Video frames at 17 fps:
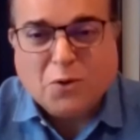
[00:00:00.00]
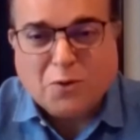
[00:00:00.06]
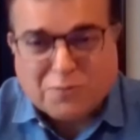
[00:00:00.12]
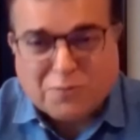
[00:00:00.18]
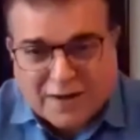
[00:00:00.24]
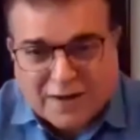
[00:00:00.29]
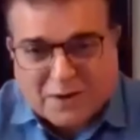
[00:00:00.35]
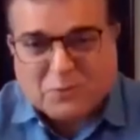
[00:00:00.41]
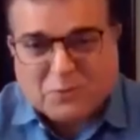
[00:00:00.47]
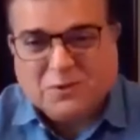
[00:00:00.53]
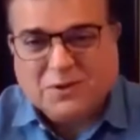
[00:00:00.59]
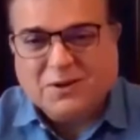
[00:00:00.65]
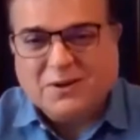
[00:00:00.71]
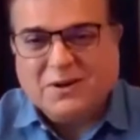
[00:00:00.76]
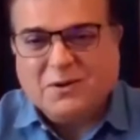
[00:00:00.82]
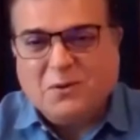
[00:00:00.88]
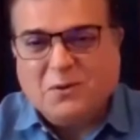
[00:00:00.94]

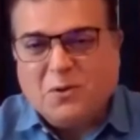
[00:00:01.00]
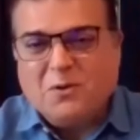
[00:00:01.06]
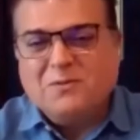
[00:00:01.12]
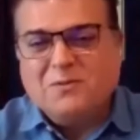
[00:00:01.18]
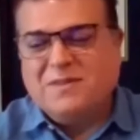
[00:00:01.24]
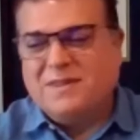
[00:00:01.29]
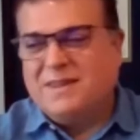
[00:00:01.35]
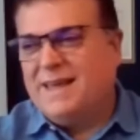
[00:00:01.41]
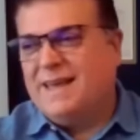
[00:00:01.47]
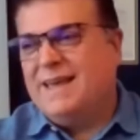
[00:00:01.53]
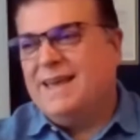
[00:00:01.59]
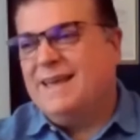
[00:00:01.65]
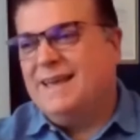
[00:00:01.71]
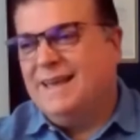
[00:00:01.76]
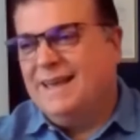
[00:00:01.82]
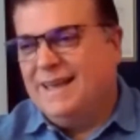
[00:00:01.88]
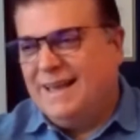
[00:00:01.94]
co-founder of
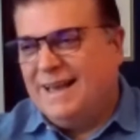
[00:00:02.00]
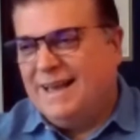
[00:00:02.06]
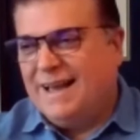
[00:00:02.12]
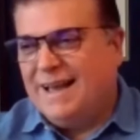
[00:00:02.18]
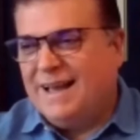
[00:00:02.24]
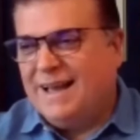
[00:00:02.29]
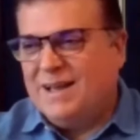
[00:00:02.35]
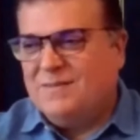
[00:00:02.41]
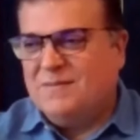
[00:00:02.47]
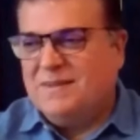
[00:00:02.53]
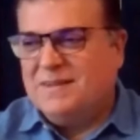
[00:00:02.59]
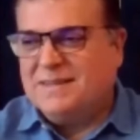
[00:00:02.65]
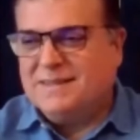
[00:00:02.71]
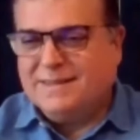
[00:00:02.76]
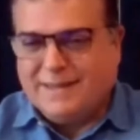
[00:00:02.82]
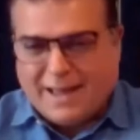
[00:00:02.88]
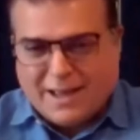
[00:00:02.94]
the
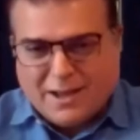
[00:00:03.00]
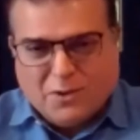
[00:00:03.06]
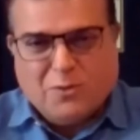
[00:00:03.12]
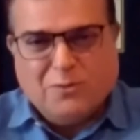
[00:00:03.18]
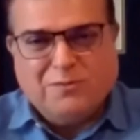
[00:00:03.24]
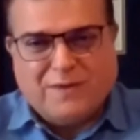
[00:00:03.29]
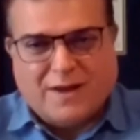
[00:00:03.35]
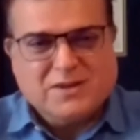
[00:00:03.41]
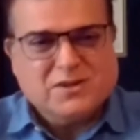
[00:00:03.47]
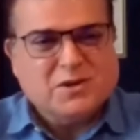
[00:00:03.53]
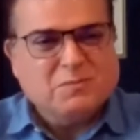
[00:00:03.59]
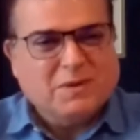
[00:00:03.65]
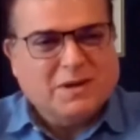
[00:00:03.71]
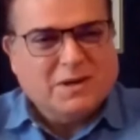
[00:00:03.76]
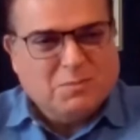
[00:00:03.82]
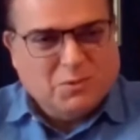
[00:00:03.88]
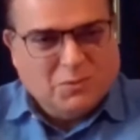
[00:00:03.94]
Stecco
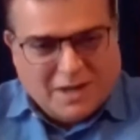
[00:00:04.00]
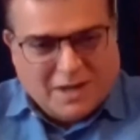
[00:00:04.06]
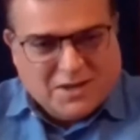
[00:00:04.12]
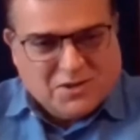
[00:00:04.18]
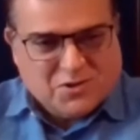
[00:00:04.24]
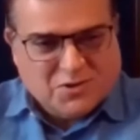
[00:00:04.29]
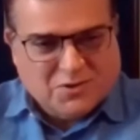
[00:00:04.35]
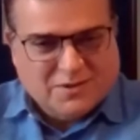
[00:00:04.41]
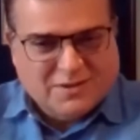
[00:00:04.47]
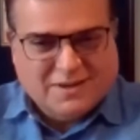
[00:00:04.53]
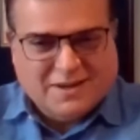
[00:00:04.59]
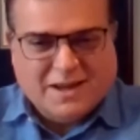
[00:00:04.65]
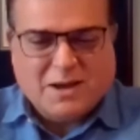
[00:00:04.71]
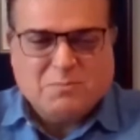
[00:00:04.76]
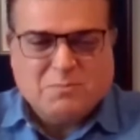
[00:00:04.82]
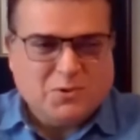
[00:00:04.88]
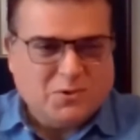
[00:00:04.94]
fascial manipulation
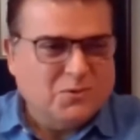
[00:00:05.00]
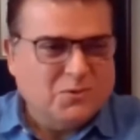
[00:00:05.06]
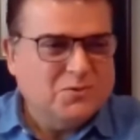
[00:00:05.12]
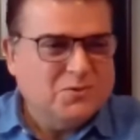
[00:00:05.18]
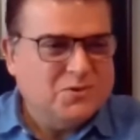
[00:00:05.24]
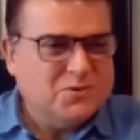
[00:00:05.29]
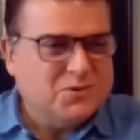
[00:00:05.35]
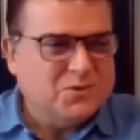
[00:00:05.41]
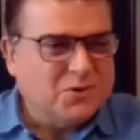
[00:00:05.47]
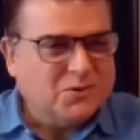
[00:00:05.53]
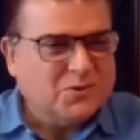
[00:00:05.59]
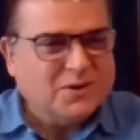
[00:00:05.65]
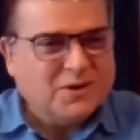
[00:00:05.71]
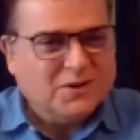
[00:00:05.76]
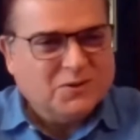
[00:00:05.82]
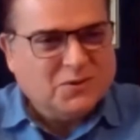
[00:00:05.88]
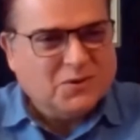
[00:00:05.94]
approach,
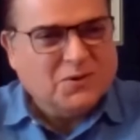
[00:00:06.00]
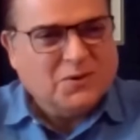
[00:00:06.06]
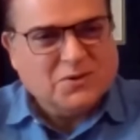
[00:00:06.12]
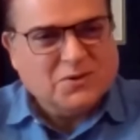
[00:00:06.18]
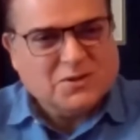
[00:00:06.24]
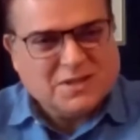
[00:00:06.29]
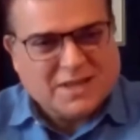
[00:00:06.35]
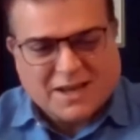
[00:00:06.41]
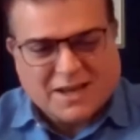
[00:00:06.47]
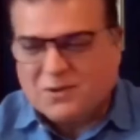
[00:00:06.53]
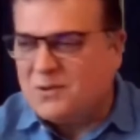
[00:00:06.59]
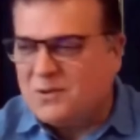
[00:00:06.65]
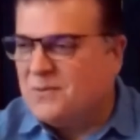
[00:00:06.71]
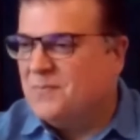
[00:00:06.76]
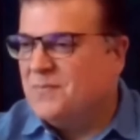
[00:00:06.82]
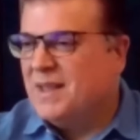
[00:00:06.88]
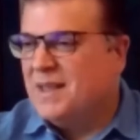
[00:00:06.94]
Dr. Antonio
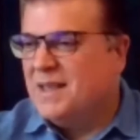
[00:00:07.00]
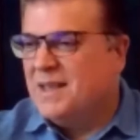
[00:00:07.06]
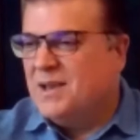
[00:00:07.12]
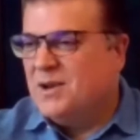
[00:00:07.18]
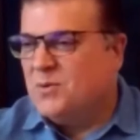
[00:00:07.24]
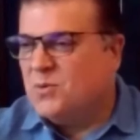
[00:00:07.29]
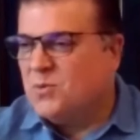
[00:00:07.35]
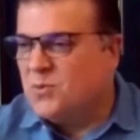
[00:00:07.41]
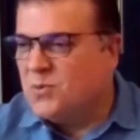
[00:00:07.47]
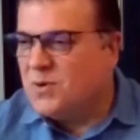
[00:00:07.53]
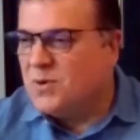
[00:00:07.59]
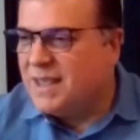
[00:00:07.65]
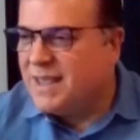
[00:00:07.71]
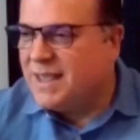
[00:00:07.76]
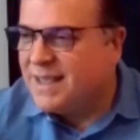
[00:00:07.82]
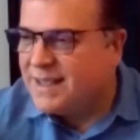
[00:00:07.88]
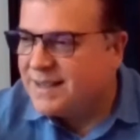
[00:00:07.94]
Stecco, who
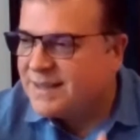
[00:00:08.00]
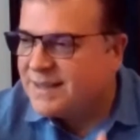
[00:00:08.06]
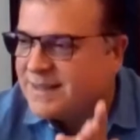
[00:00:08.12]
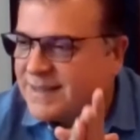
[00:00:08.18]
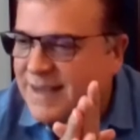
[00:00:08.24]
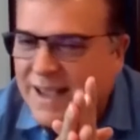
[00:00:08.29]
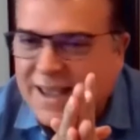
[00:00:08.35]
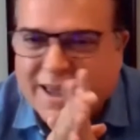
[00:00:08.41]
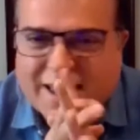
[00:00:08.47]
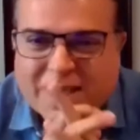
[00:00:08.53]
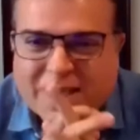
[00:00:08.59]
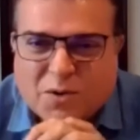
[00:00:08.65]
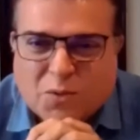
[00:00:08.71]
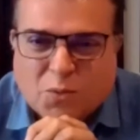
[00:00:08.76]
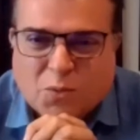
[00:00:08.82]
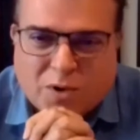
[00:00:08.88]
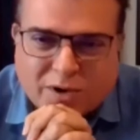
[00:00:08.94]
is
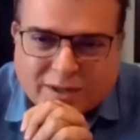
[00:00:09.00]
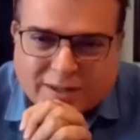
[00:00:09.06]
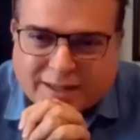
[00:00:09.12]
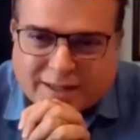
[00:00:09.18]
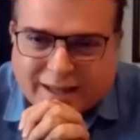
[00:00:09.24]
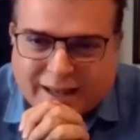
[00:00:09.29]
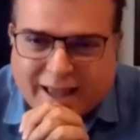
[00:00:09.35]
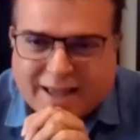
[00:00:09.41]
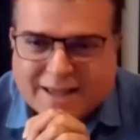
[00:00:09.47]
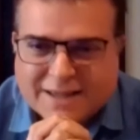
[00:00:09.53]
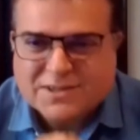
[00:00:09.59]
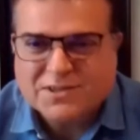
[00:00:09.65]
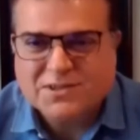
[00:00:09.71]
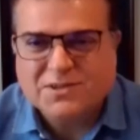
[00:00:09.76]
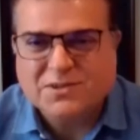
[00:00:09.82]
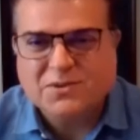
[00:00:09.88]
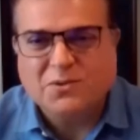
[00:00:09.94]
a
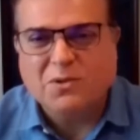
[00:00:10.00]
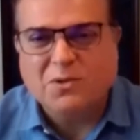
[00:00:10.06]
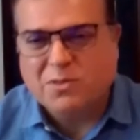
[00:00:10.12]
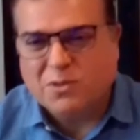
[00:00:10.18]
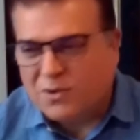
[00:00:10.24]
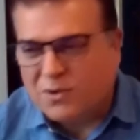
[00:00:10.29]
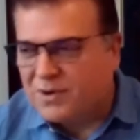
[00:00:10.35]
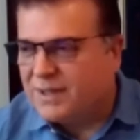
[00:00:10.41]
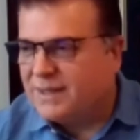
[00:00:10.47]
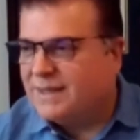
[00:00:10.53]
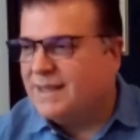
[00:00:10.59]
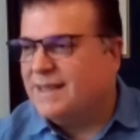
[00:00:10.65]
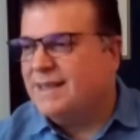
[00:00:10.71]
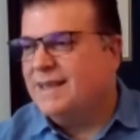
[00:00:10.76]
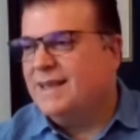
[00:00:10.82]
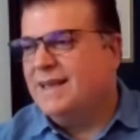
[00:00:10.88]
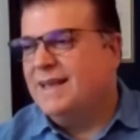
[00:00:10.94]
world-class
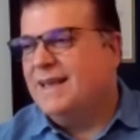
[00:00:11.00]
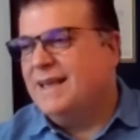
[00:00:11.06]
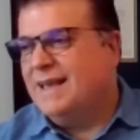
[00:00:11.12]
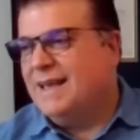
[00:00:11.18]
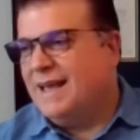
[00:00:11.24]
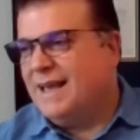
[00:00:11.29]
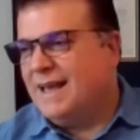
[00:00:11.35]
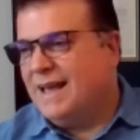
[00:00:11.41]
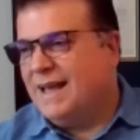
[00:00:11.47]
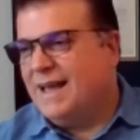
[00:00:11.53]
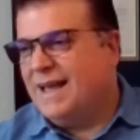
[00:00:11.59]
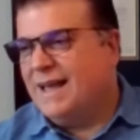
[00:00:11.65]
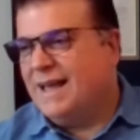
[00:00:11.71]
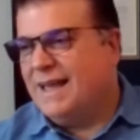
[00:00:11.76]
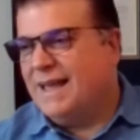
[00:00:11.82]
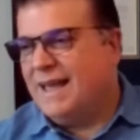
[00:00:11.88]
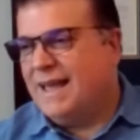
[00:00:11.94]
authority
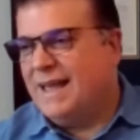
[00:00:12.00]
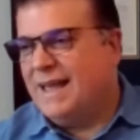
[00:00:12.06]
uh,